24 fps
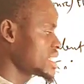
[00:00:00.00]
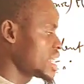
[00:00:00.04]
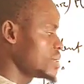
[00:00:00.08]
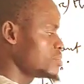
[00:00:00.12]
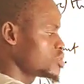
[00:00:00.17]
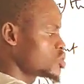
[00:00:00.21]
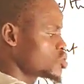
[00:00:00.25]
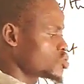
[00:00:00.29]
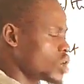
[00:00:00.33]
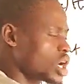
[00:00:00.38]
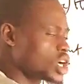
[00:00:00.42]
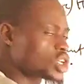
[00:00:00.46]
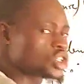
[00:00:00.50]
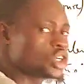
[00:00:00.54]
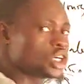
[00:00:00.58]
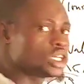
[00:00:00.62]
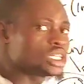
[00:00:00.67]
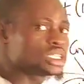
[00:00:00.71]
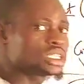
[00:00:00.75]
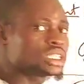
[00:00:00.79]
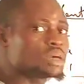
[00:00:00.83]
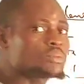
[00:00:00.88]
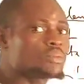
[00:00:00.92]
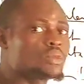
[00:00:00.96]
the same structure,
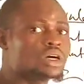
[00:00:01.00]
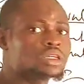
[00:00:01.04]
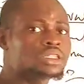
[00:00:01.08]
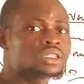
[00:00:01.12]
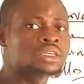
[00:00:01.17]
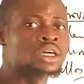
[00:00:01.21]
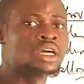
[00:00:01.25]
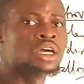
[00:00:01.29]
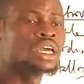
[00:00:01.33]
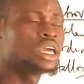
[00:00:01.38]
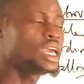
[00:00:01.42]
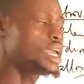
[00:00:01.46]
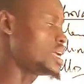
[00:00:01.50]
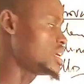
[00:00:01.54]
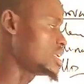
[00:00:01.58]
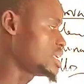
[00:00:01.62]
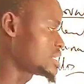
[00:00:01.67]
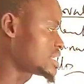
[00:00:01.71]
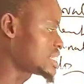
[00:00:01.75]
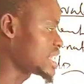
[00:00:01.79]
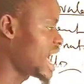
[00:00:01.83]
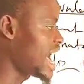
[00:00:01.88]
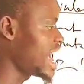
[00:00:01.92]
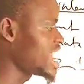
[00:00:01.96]
the same what? It
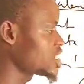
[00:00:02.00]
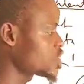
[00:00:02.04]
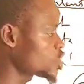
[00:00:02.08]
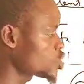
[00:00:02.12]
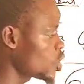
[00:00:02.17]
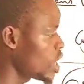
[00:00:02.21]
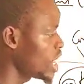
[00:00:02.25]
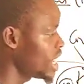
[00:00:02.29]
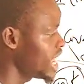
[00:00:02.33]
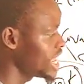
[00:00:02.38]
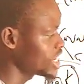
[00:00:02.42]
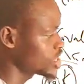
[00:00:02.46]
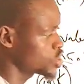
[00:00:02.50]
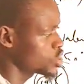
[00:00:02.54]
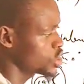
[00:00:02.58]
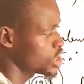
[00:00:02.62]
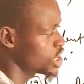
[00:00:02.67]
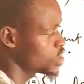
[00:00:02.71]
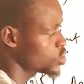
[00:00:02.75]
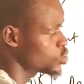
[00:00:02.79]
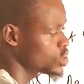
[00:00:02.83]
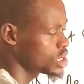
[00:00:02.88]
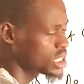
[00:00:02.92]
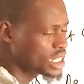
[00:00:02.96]
is
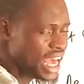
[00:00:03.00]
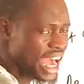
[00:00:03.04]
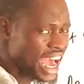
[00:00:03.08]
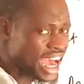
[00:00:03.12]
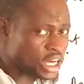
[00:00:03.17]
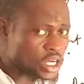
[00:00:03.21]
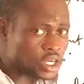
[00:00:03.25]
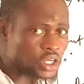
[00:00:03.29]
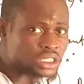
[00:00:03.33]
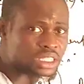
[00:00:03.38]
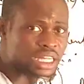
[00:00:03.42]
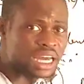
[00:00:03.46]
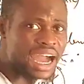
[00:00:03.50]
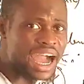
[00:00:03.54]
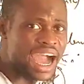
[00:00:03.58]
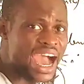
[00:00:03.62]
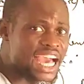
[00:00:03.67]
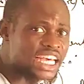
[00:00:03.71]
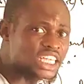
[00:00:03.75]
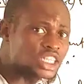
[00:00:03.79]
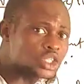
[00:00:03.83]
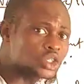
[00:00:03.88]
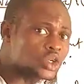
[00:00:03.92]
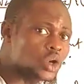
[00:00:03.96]
isoelectronic with argon.
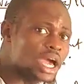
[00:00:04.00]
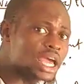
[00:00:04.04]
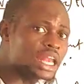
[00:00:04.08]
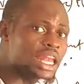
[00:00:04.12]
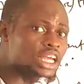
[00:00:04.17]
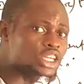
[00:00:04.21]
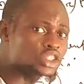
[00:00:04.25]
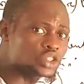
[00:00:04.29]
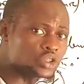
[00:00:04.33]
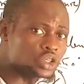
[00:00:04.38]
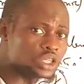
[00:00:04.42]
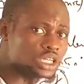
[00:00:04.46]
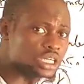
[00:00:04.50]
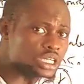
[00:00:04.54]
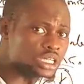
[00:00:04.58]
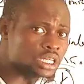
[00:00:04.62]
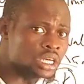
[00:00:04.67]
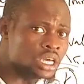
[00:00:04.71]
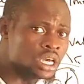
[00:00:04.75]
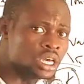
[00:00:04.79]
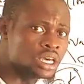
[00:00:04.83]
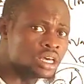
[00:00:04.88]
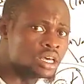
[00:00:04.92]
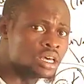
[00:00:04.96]
Isoelectronic.
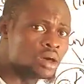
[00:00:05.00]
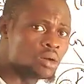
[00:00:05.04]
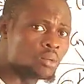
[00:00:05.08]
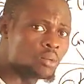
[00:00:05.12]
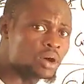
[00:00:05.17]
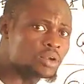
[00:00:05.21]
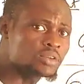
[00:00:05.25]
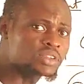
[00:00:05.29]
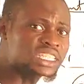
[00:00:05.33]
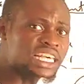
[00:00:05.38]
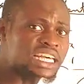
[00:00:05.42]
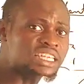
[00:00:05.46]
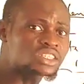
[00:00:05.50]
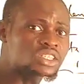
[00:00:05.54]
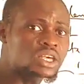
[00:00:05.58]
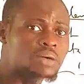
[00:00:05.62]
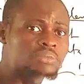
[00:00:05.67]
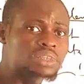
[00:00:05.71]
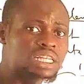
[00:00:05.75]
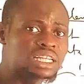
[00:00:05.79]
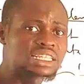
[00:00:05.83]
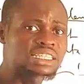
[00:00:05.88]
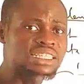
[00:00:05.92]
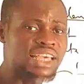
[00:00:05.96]
When we say
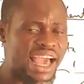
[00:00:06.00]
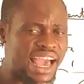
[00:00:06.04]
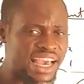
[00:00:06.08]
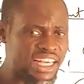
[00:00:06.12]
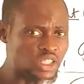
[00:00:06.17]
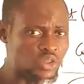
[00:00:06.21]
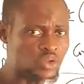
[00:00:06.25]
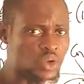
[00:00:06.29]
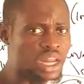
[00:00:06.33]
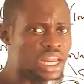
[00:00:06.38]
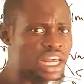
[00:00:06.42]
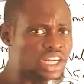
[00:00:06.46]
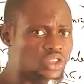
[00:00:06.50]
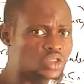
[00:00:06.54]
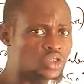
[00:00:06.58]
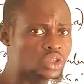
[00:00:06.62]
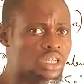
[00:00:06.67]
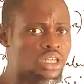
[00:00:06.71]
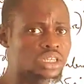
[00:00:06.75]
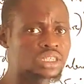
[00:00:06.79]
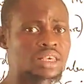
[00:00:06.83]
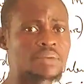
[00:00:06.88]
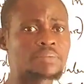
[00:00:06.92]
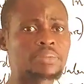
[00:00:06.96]
something is
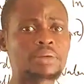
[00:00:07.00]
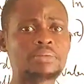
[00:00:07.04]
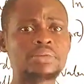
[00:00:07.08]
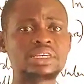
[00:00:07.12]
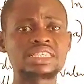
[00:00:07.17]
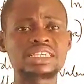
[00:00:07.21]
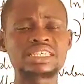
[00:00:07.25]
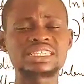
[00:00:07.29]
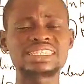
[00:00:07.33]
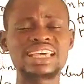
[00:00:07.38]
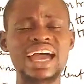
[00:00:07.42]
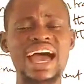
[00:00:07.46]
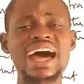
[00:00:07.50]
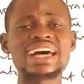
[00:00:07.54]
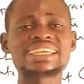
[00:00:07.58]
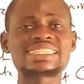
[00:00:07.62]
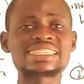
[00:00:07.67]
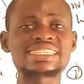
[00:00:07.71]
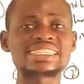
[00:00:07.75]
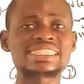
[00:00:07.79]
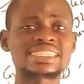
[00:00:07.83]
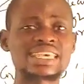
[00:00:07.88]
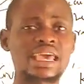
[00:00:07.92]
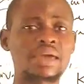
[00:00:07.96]
isoelectronic, simply means it
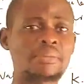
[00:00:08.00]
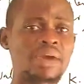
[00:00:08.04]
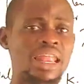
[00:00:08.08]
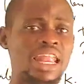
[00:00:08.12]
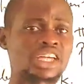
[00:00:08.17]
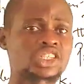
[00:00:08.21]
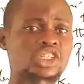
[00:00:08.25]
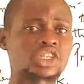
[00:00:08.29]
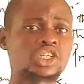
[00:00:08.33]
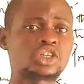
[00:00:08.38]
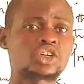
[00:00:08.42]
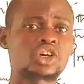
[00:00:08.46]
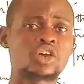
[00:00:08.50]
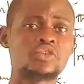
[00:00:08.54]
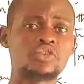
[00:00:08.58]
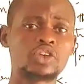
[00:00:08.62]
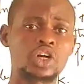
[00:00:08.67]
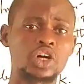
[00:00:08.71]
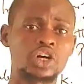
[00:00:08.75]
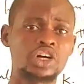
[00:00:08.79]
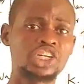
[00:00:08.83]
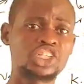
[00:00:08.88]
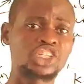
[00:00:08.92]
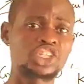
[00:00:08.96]
has the same electronic
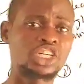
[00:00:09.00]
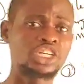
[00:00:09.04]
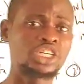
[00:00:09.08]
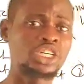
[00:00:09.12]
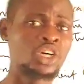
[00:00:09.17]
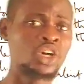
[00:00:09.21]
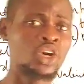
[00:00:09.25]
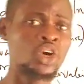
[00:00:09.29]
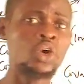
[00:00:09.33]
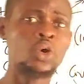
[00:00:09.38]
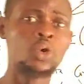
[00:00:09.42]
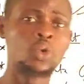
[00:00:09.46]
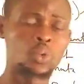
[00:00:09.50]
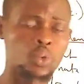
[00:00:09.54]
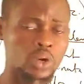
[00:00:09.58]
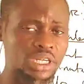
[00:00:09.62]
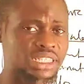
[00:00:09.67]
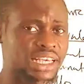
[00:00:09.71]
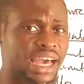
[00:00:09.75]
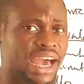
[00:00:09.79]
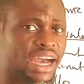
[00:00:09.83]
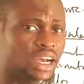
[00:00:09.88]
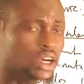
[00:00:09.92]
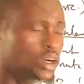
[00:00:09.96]
configuration
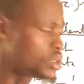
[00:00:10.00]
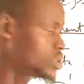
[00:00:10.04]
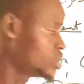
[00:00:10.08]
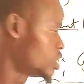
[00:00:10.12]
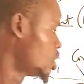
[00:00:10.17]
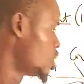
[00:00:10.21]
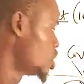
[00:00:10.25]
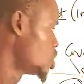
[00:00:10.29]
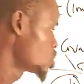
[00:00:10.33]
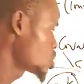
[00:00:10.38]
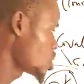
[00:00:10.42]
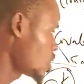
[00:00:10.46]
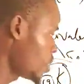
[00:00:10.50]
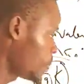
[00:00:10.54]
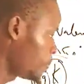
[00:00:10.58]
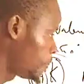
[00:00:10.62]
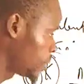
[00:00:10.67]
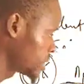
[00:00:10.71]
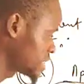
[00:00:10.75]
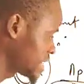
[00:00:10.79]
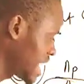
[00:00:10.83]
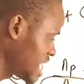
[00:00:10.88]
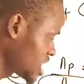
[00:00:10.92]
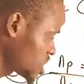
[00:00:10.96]
with argon. So
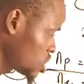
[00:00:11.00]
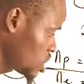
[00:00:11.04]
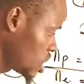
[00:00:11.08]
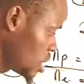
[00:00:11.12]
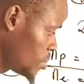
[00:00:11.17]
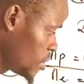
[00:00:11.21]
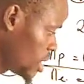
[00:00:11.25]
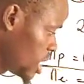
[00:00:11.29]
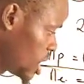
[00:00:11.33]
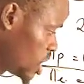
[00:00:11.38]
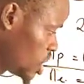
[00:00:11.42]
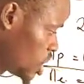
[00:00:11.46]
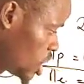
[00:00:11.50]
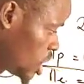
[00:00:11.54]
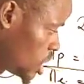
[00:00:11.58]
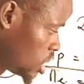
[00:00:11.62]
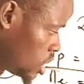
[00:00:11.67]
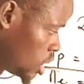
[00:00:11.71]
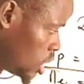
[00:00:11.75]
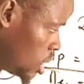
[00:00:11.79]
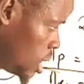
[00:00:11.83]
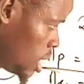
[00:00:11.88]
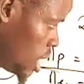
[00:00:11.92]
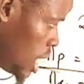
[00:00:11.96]
potassium
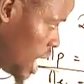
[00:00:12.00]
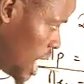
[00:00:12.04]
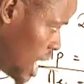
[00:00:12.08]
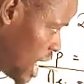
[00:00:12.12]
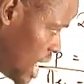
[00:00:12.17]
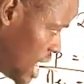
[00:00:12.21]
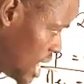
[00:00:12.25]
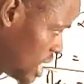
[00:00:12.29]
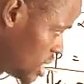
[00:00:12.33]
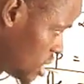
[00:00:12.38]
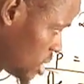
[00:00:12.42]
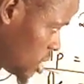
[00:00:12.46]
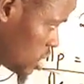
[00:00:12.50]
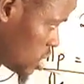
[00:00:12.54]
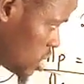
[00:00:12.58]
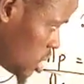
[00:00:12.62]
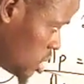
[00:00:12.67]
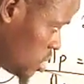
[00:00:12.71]
ion and